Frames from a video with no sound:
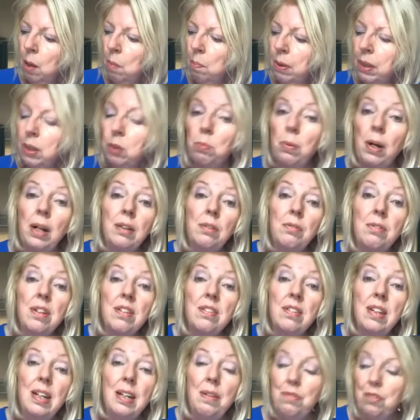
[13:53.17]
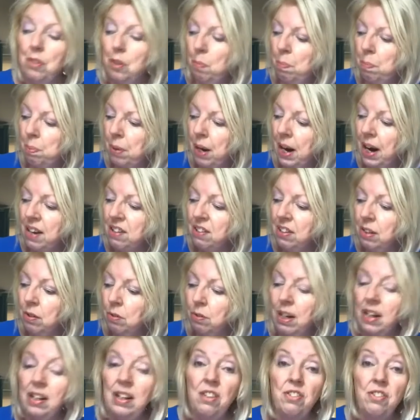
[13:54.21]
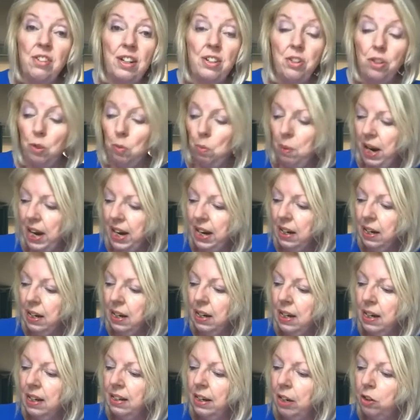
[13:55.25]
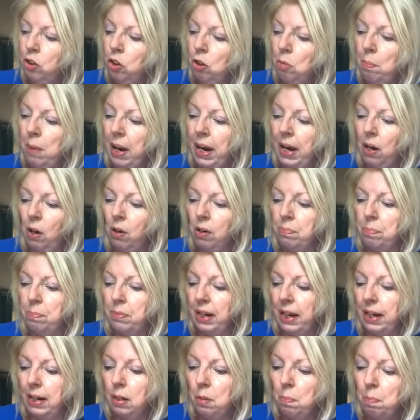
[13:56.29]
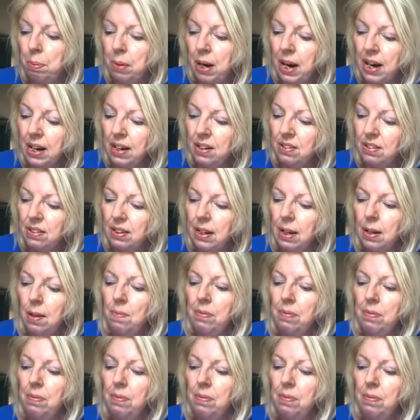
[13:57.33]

but one receives the prize and run in such a way that you may obtain the prize?